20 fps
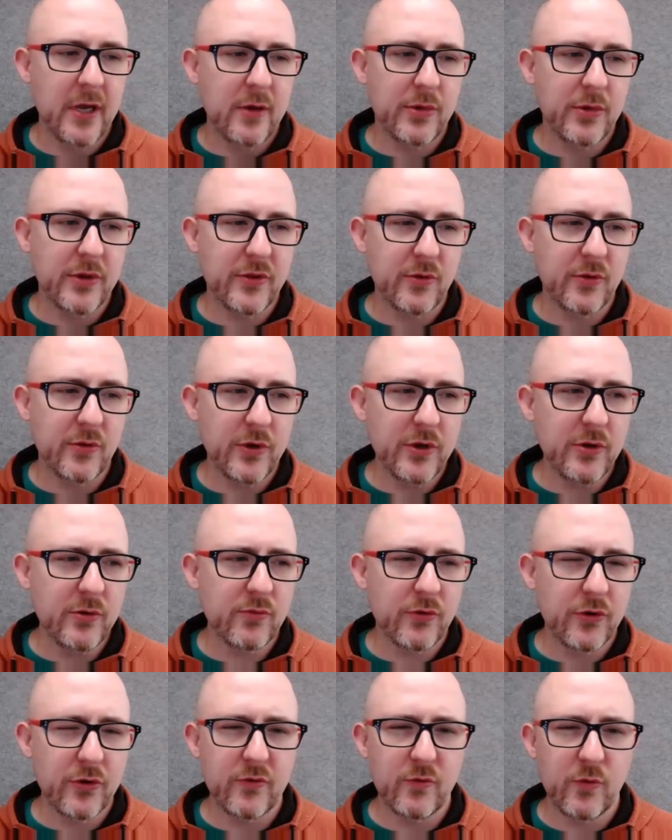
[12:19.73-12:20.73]
But the real
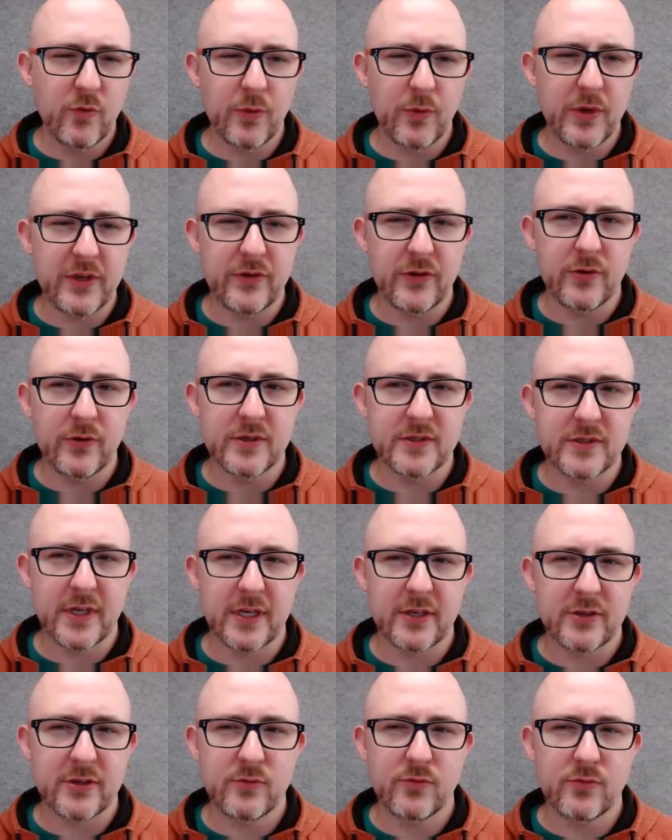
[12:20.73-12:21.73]
root of what we do is
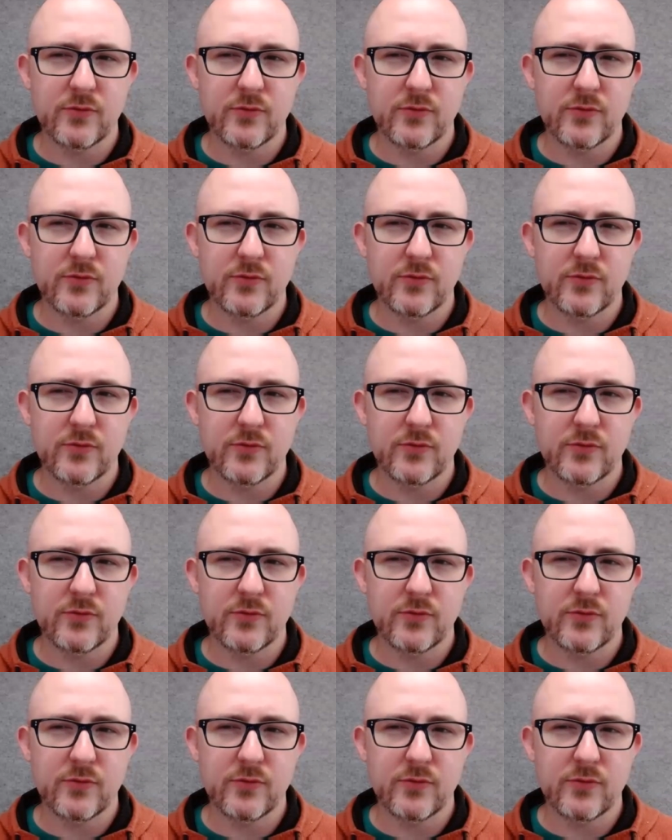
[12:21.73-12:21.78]
like